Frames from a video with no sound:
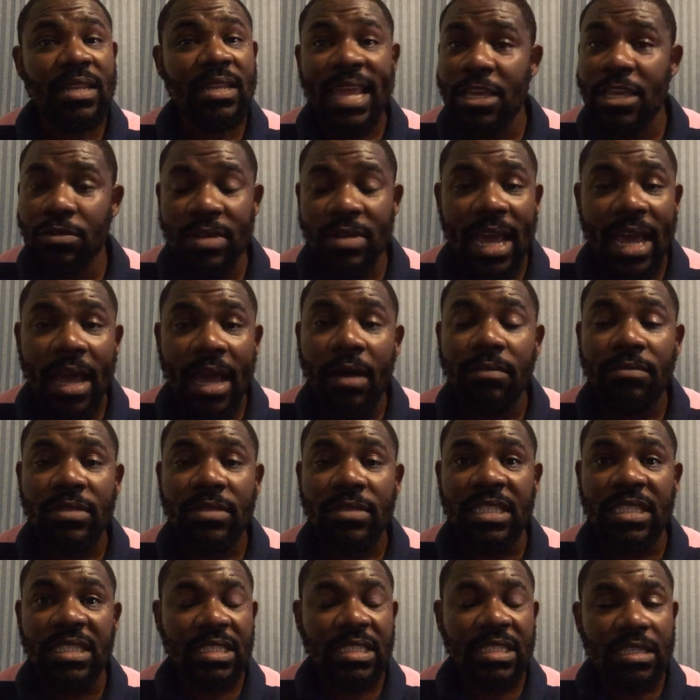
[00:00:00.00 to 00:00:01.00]
you down. They
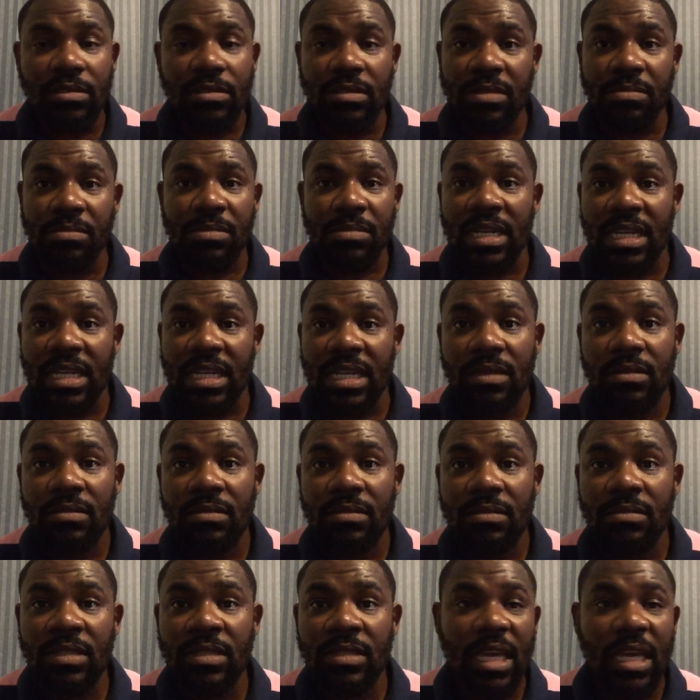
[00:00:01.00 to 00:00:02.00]
steal the money.
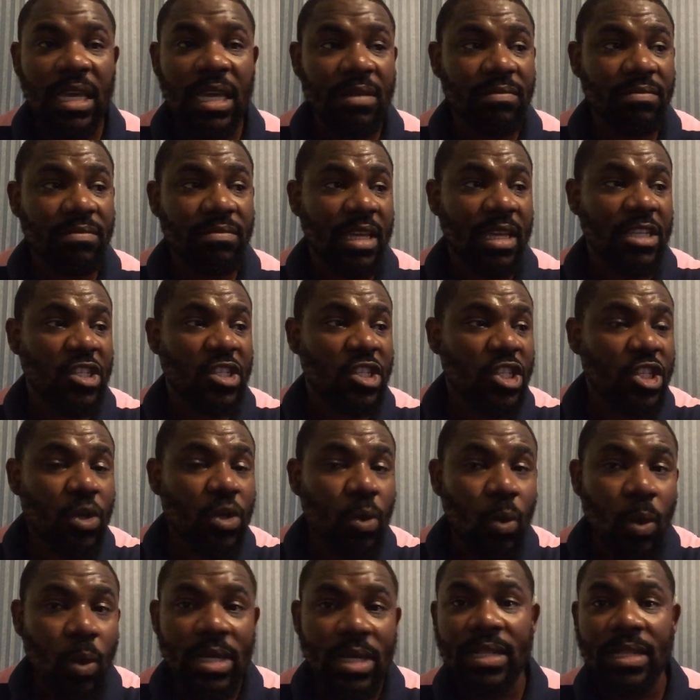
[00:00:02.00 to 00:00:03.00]
They
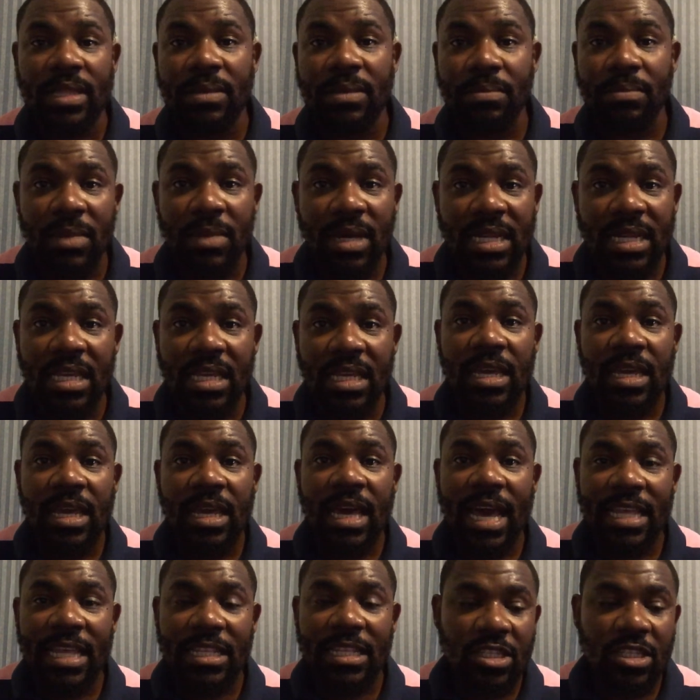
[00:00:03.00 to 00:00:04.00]
squander the money
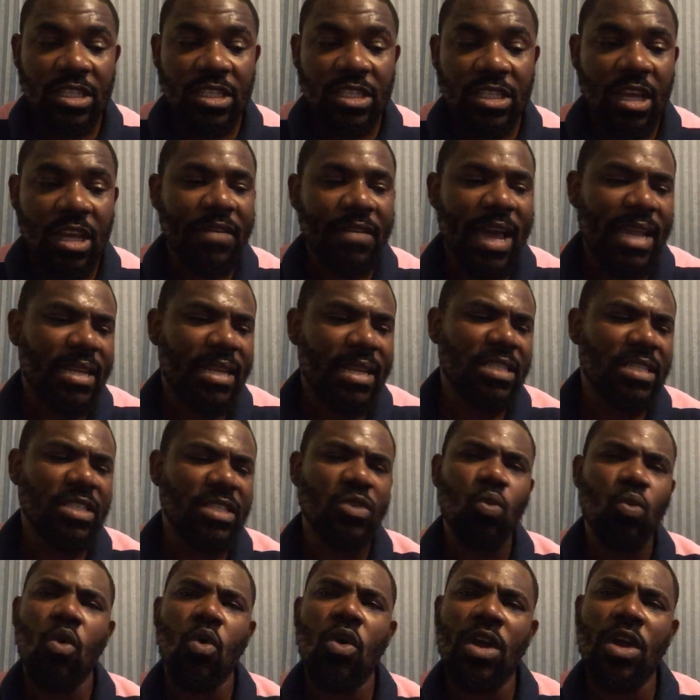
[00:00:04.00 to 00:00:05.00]
and stuff. And this
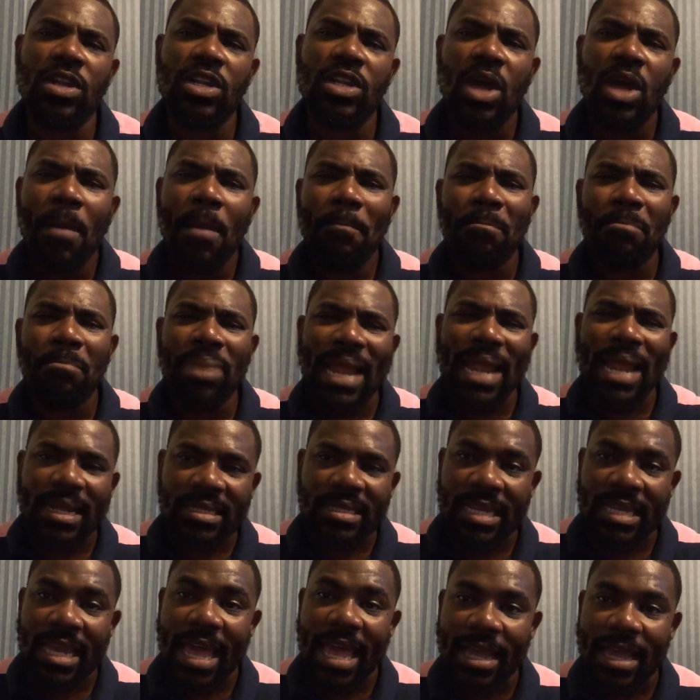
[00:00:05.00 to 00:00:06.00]
word black
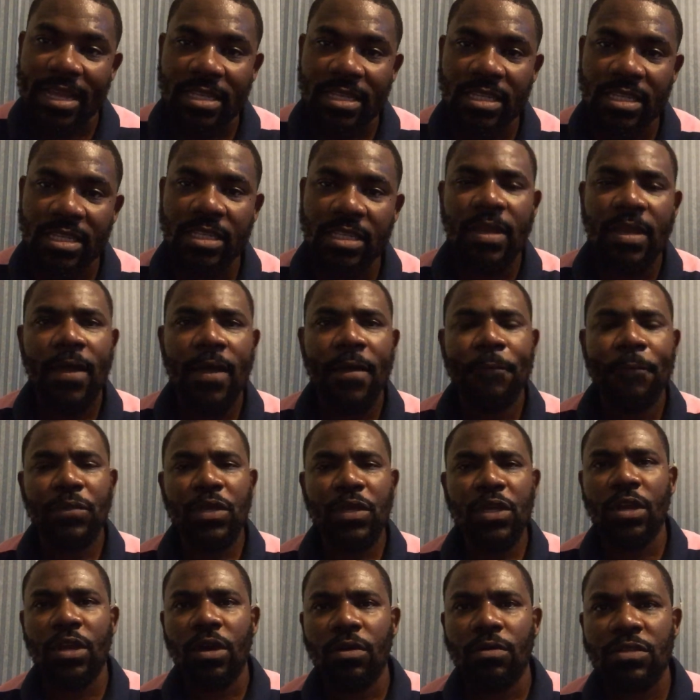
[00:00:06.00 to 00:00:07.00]
tax,
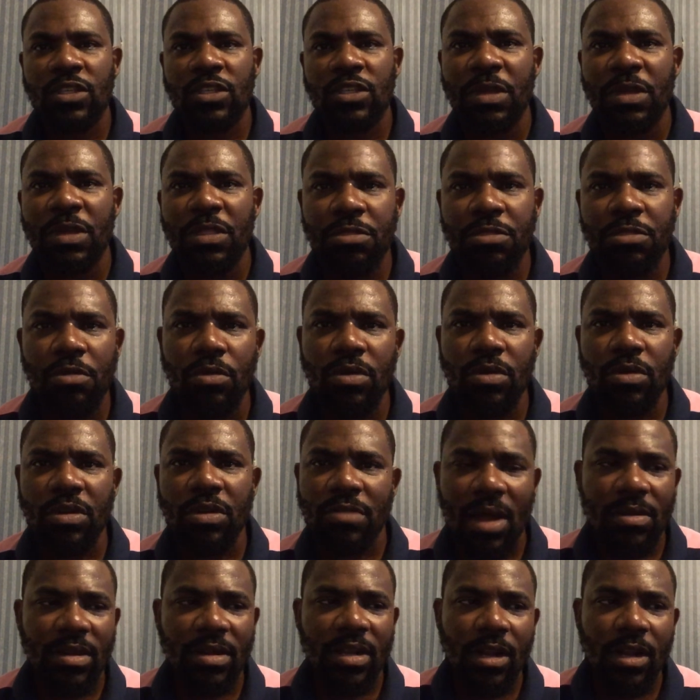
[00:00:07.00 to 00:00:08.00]
it's being thrown
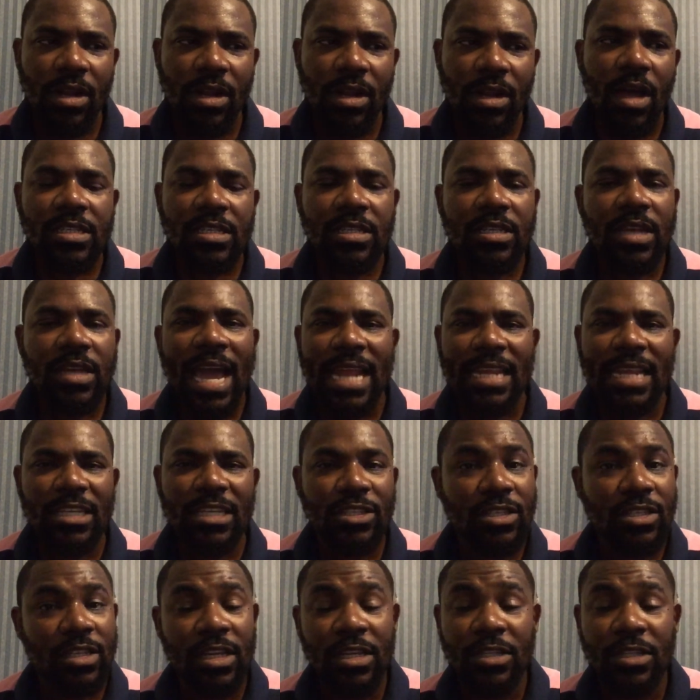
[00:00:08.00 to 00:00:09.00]
around a lot, and
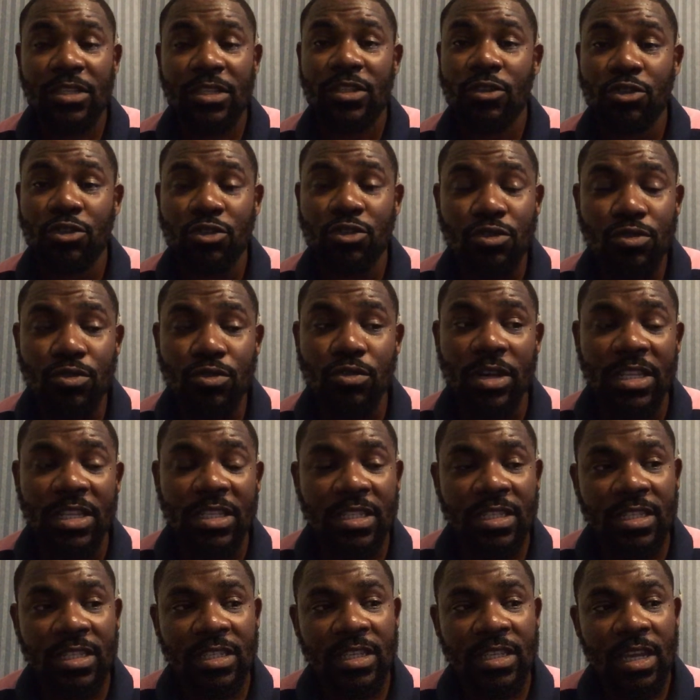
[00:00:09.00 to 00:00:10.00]
it's true.
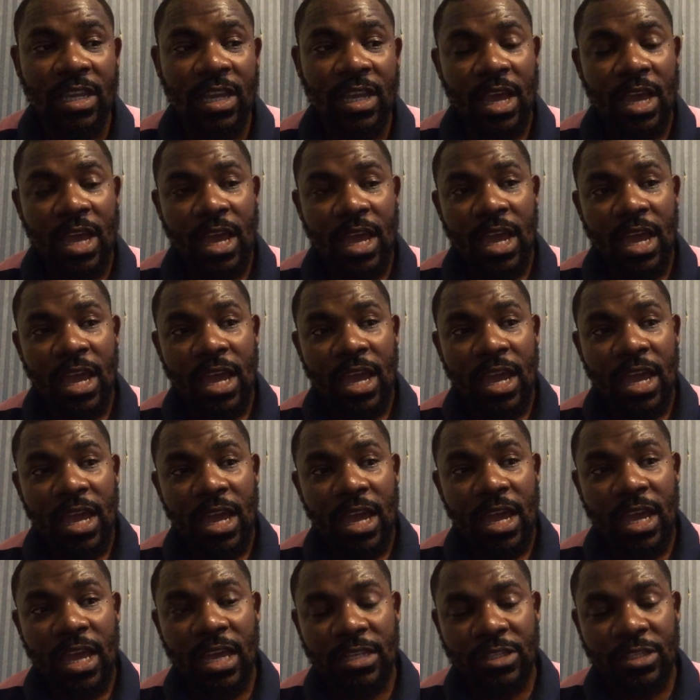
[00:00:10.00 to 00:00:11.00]

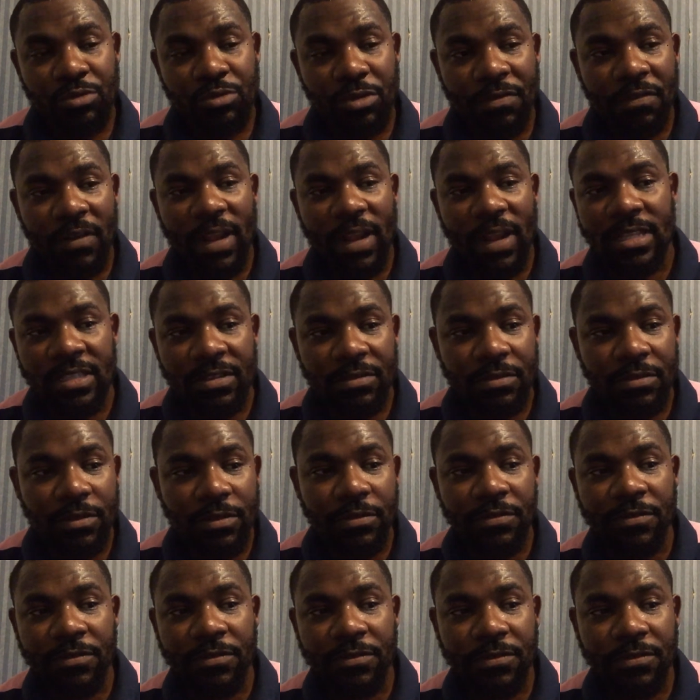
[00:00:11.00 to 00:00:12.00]
It's reflective
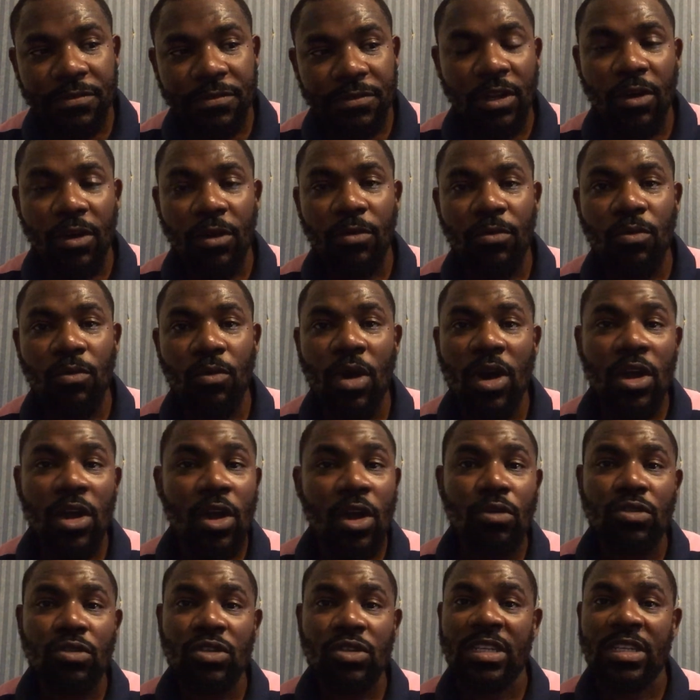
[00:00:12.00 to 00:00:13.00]
of what
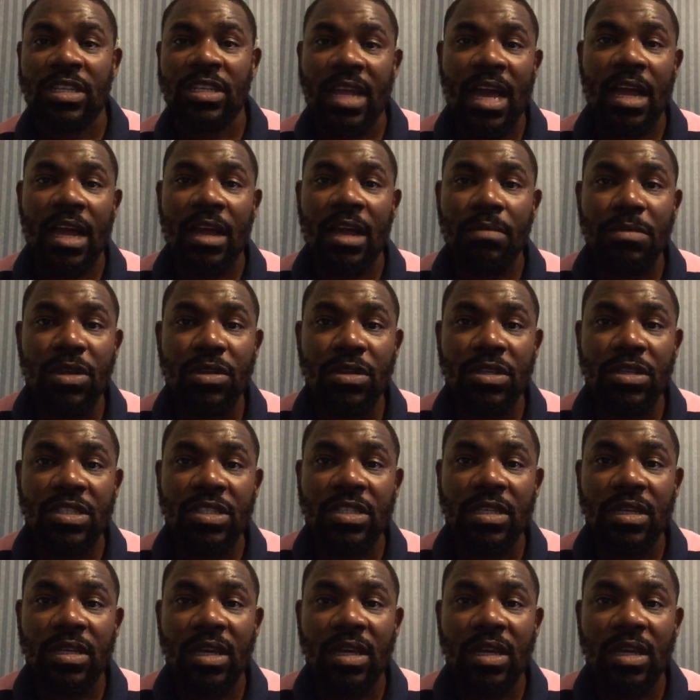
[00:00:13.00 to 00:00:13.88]
goes on in our community.